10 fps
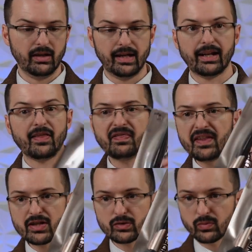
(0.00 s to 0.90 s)
like
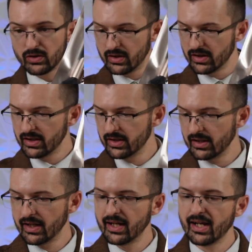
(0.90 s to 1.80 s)
this
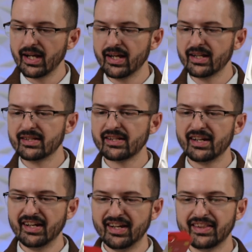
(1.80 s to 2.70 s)
one, and
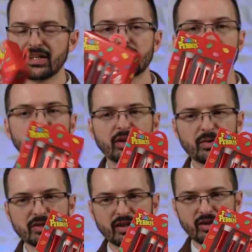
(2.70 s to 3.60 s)
this one
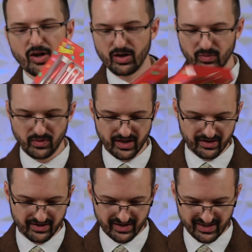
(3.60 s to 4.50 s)
goes along
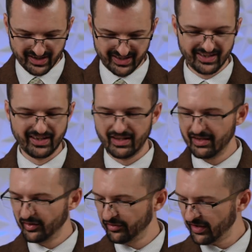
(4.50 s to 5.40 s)
with the
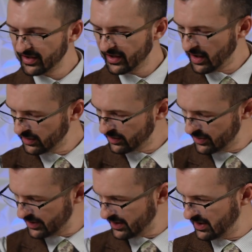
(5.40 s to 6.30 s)
fun
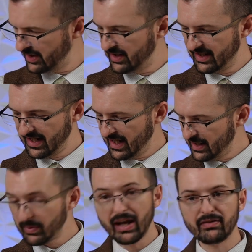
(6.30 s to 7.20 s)
colors. And
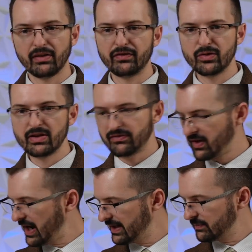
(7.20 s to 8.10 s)
then we have a few
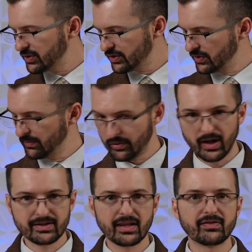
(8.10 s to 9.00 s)
different items to
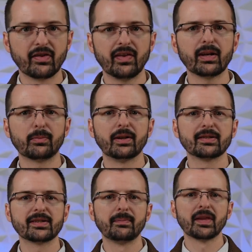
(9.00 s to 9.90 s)
process for
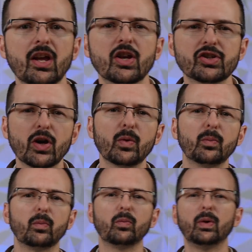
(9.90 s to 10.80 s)
fingerprints. So
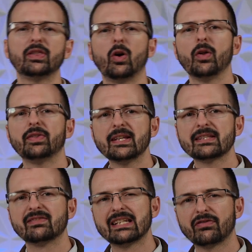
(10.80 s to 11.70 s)
with all
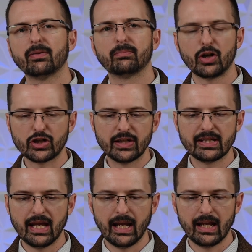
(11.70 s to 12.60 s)
these different brushes
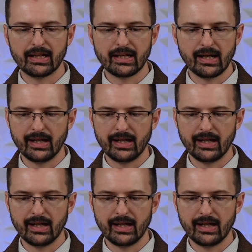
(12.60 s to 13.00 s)
and